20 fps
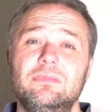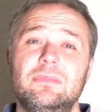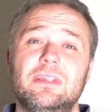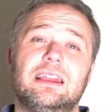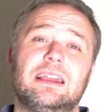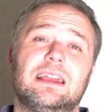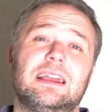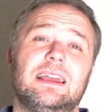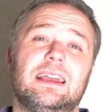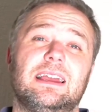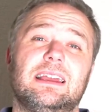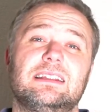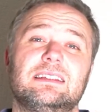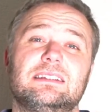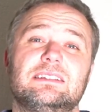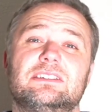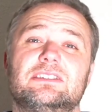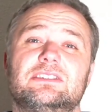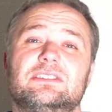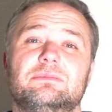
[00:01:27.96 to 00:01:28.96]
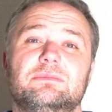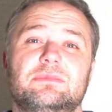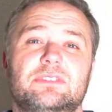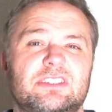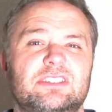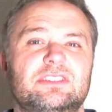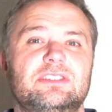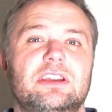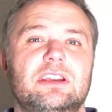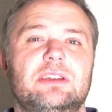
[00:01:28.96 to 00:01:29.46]
and some
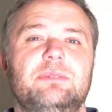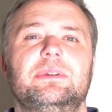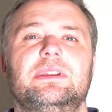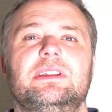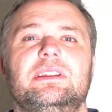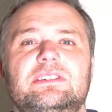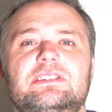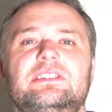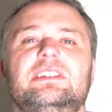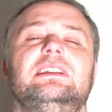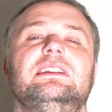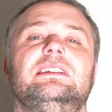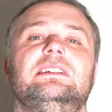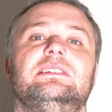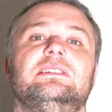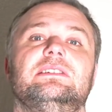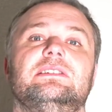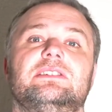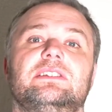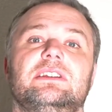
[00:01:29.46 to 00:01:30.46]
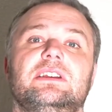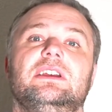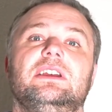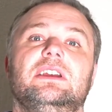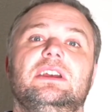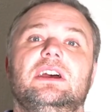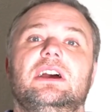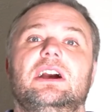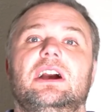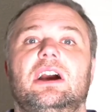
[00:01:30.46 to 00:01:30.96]
disturbing scenes
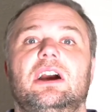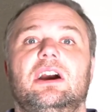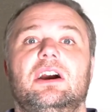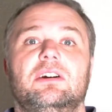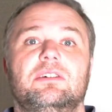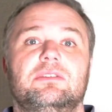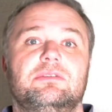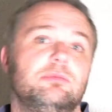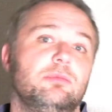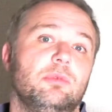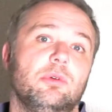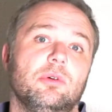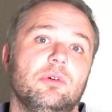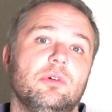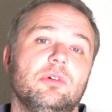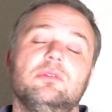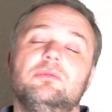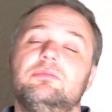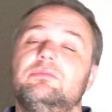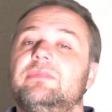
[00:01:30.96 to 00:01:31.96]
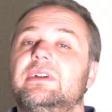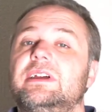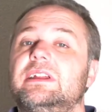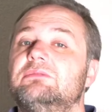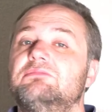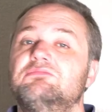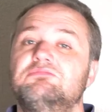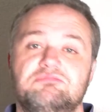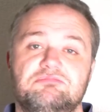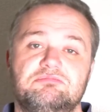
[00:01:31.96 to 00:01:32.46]
of war,
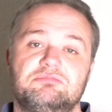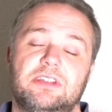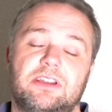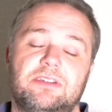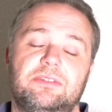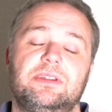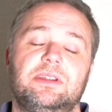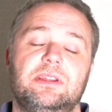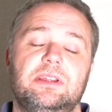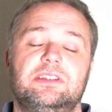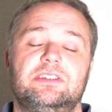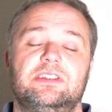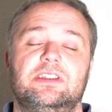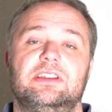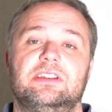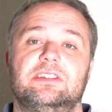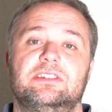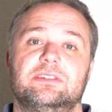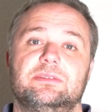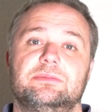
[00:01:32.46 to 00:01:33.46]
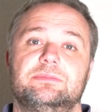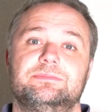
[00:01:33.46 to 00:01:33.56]
then definitely see it.